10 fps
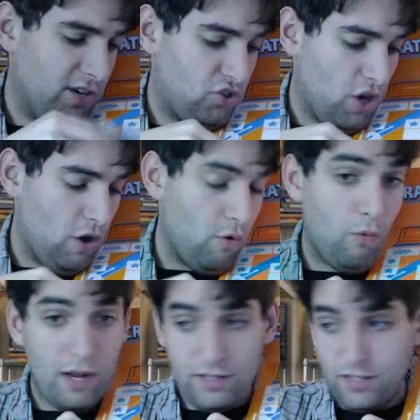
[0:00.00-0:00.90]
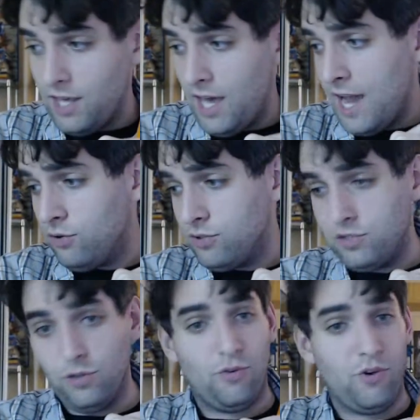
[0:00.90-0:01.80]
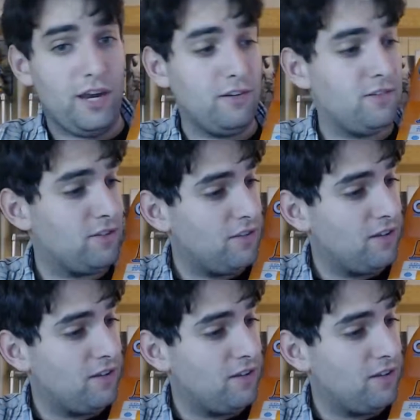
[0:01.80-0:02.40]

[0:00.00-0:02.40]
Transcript: So what's the Heckles Loot Crate?